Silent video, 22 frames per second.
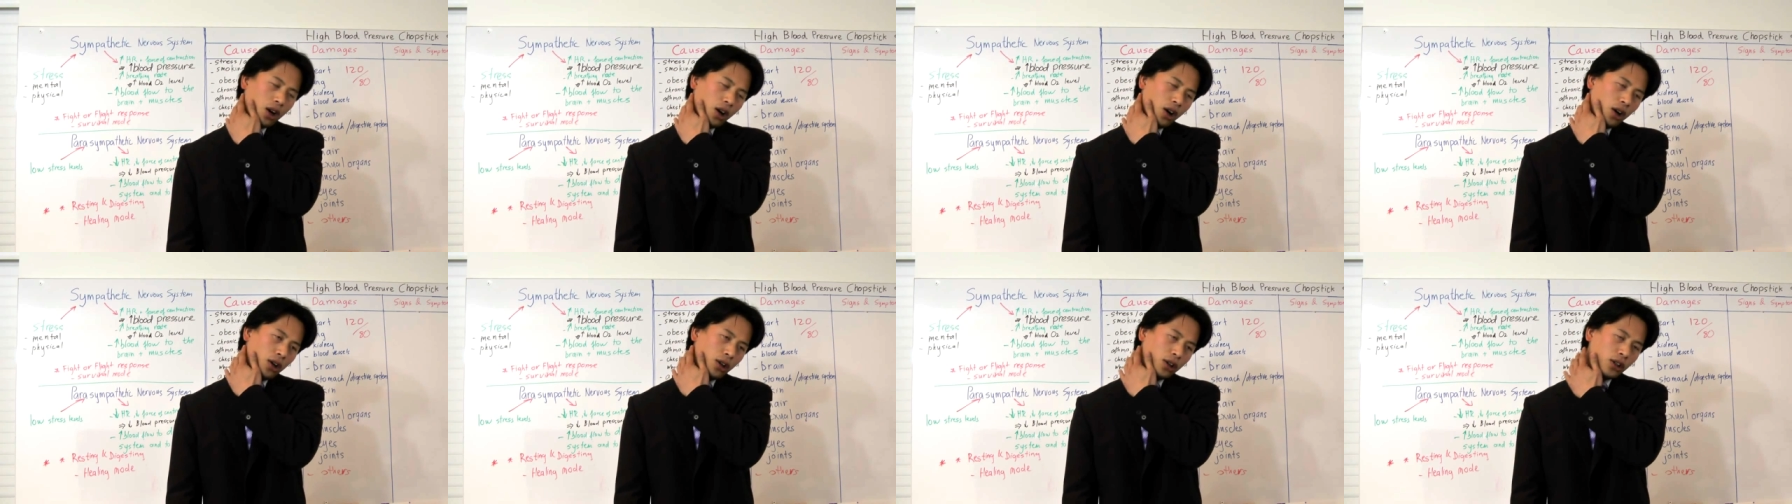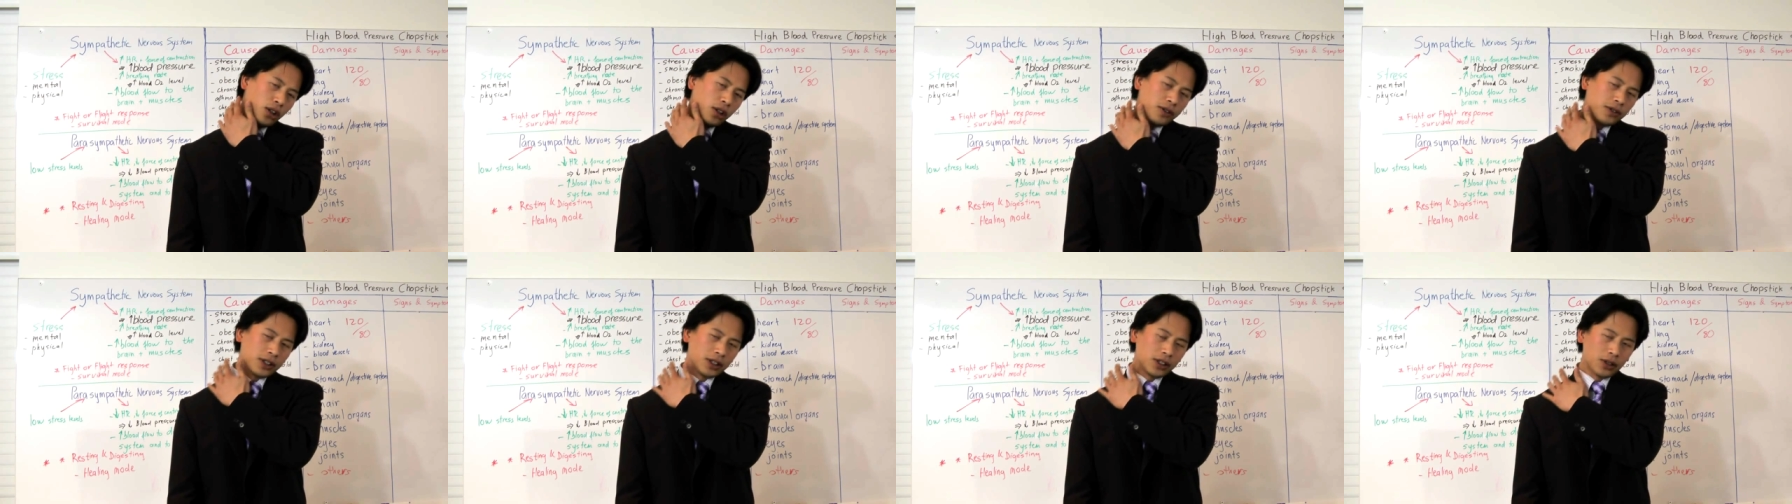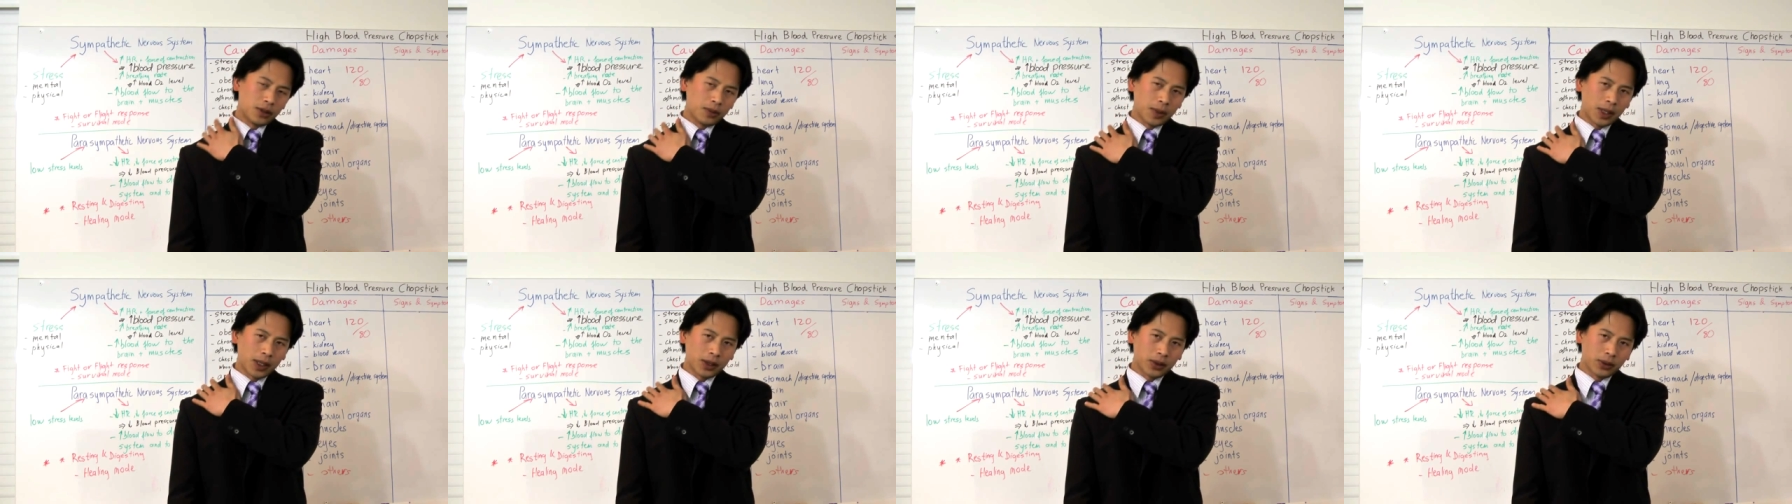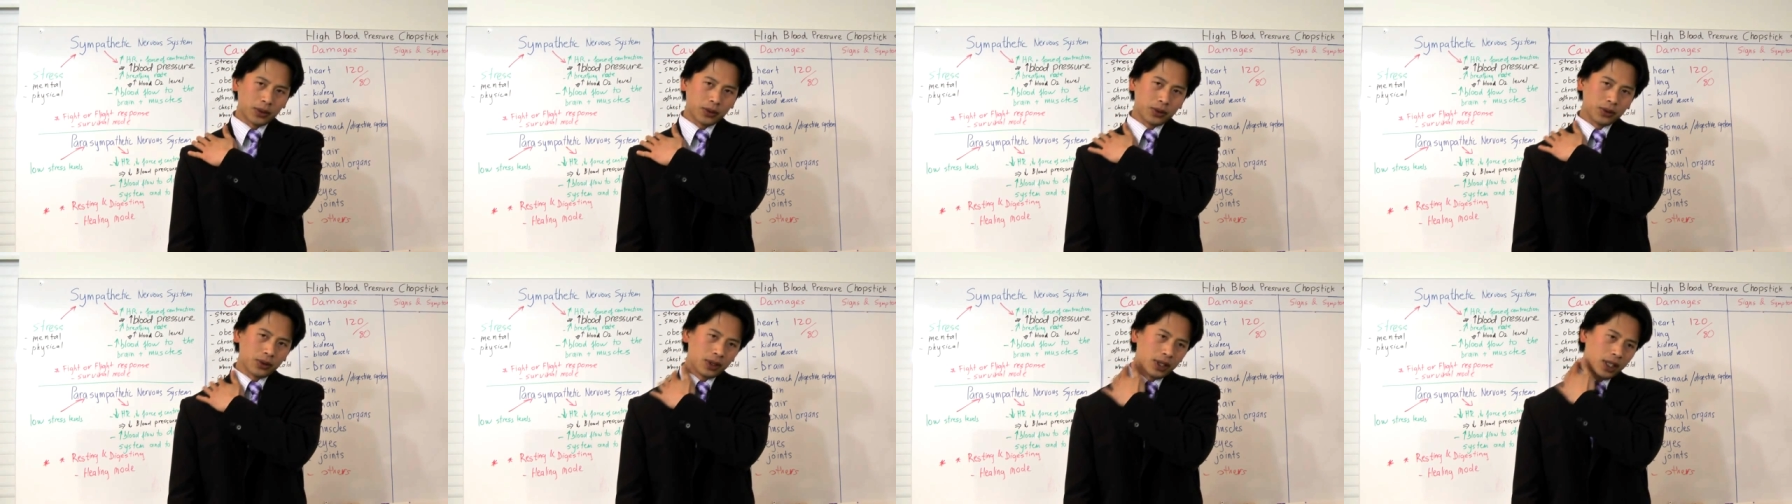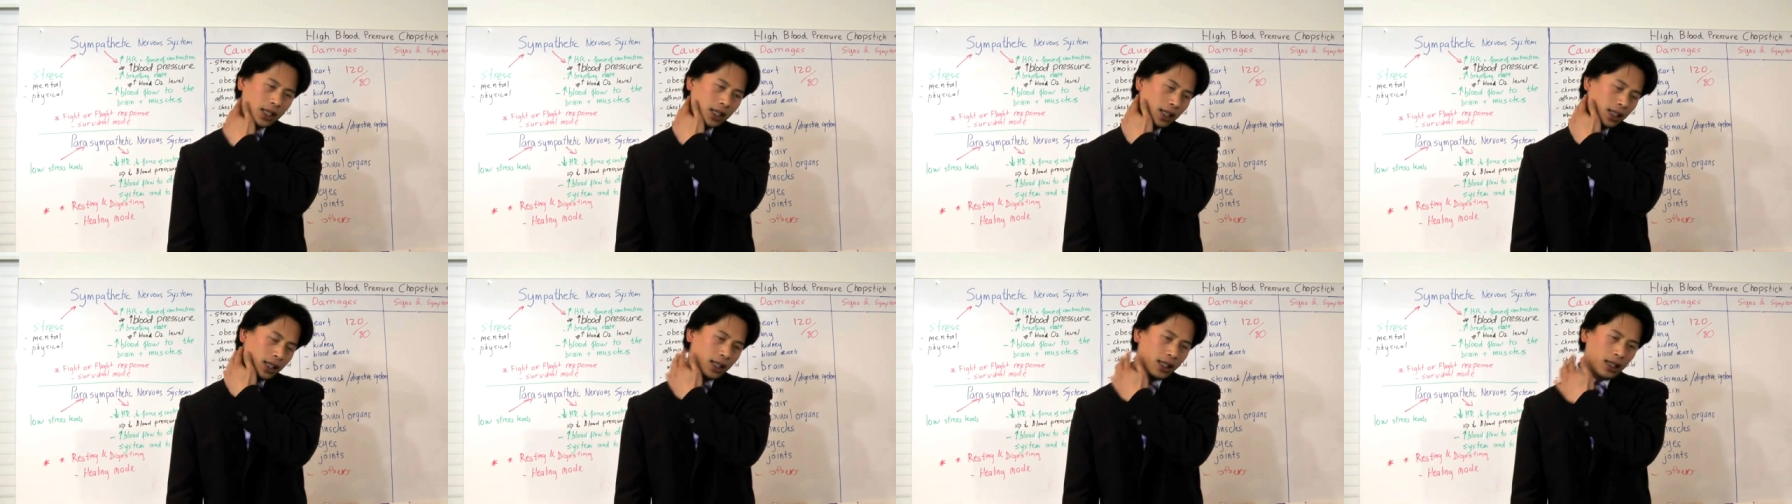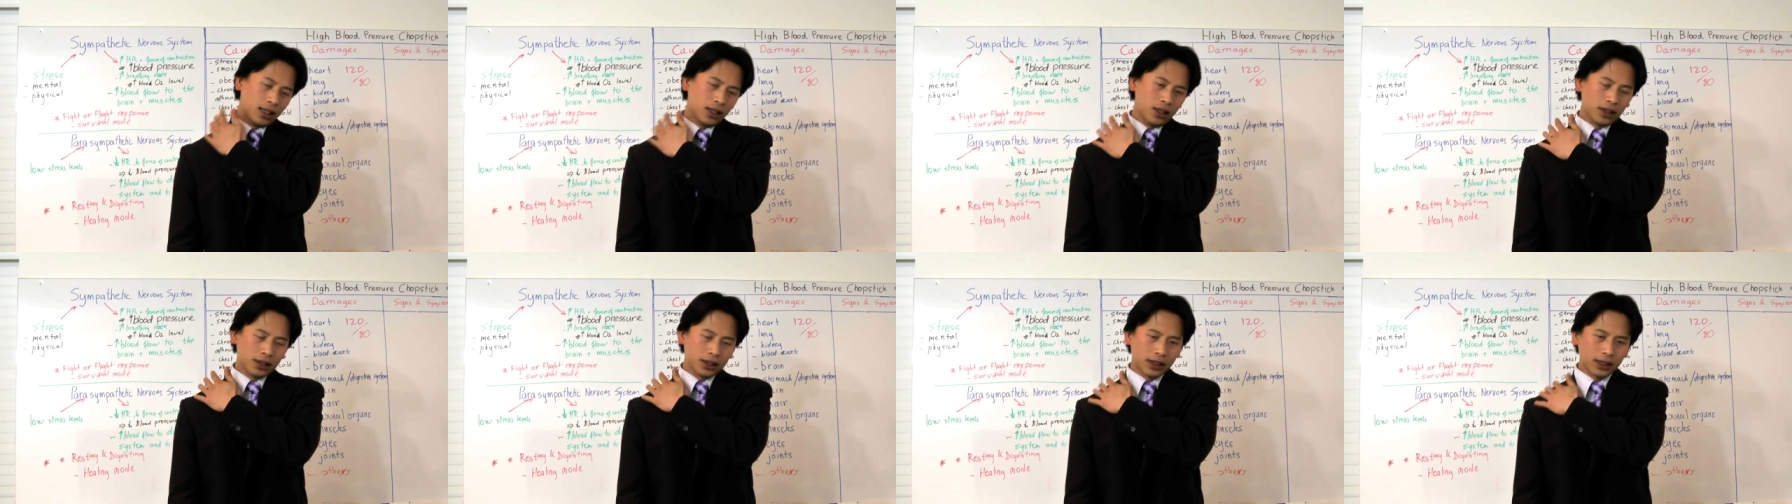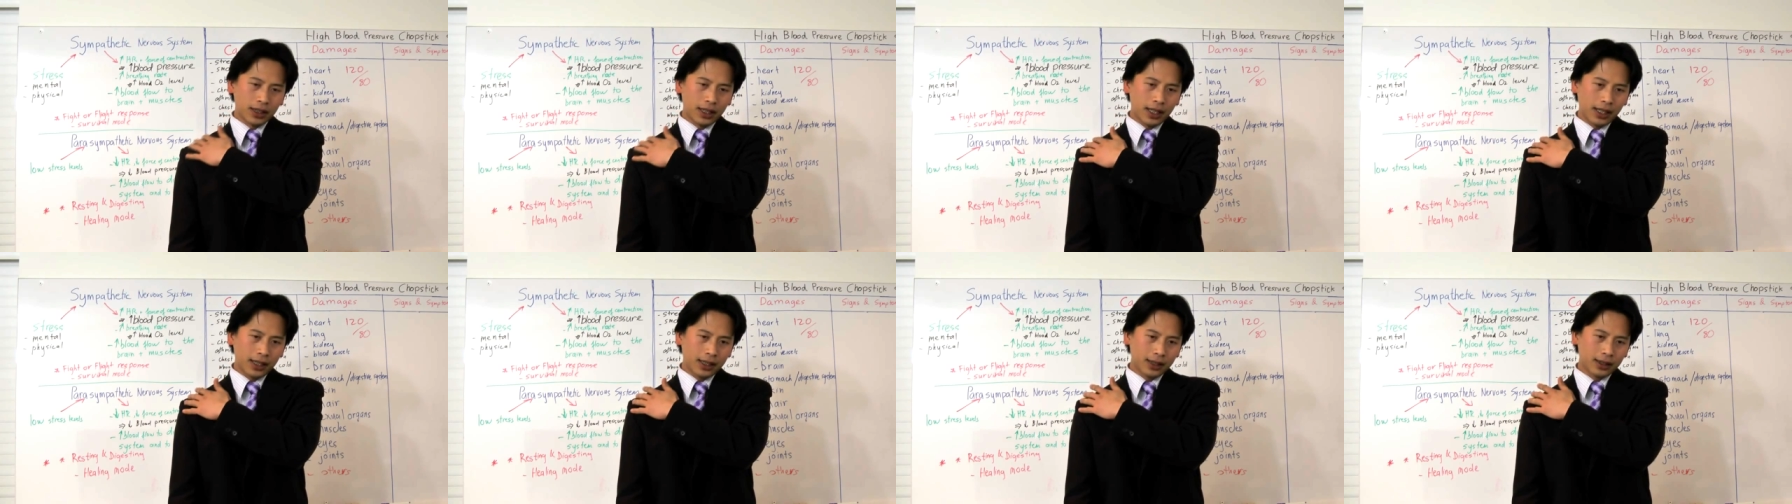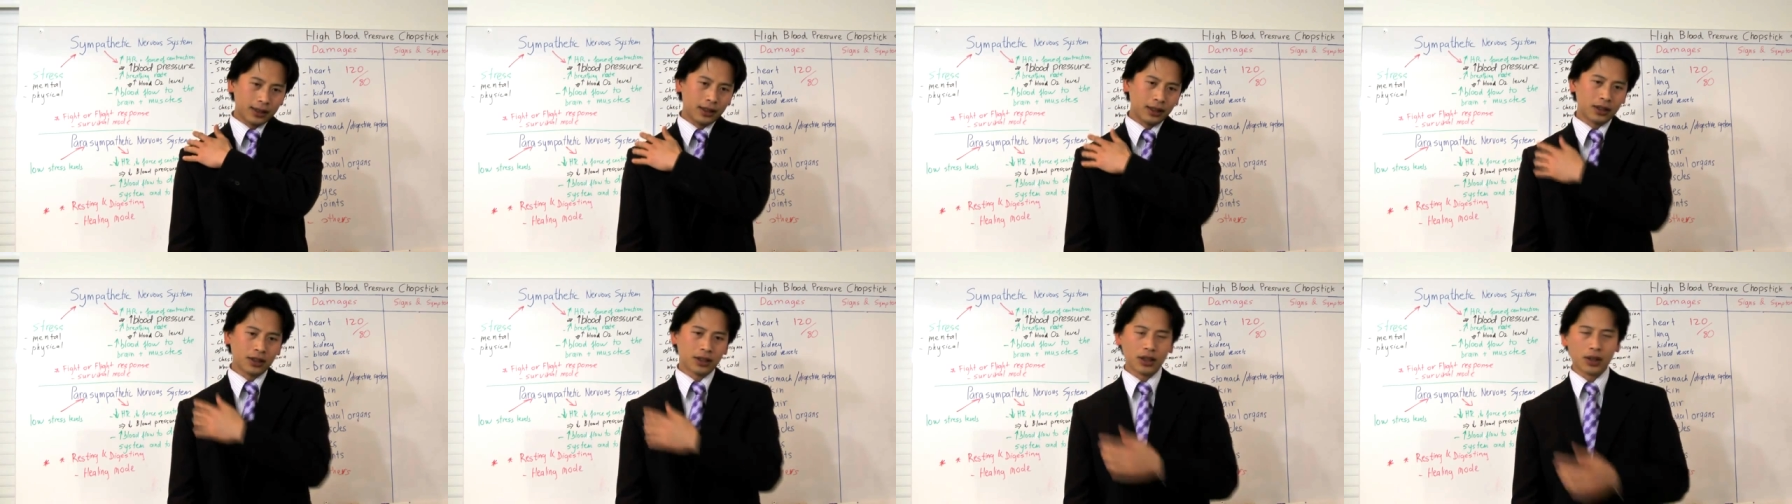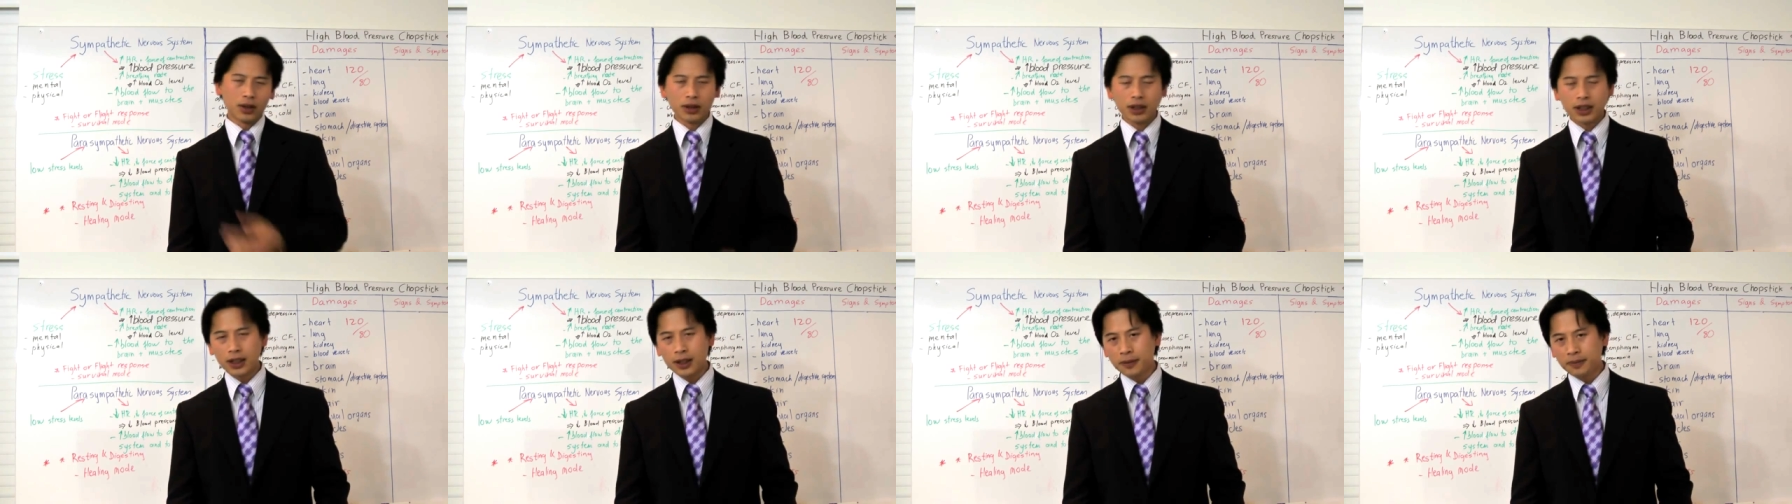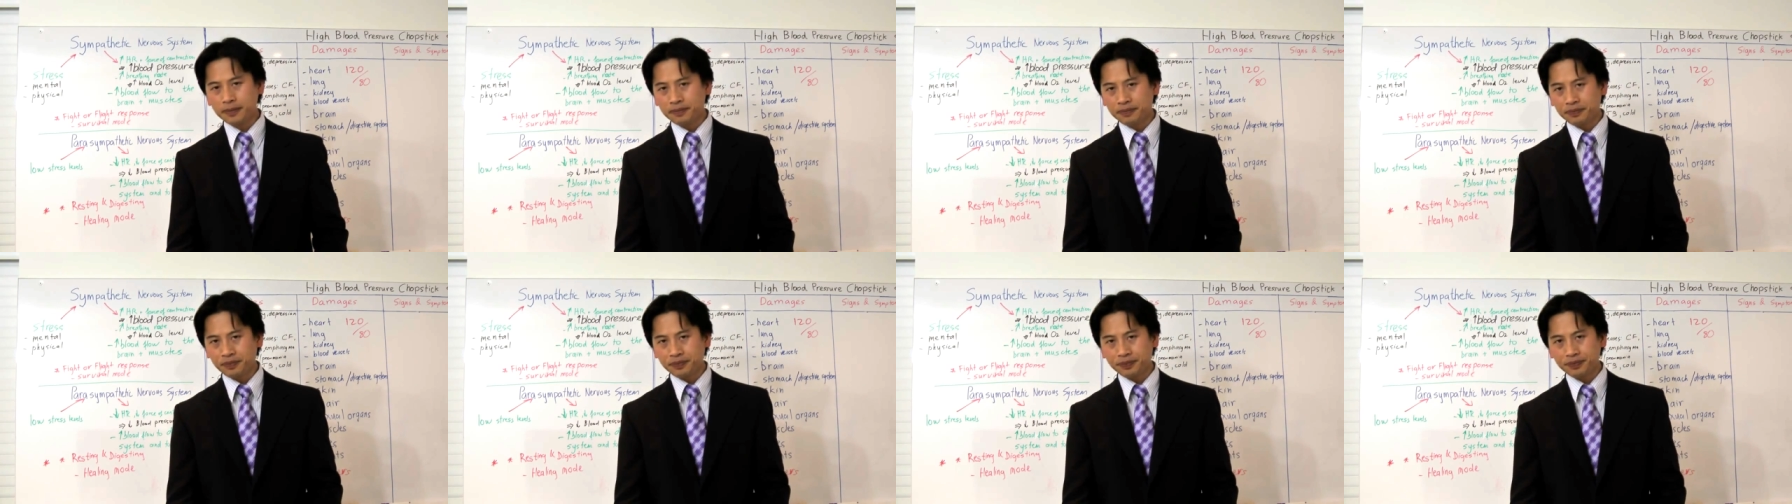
all over your muscles, along the neck and the shoulder.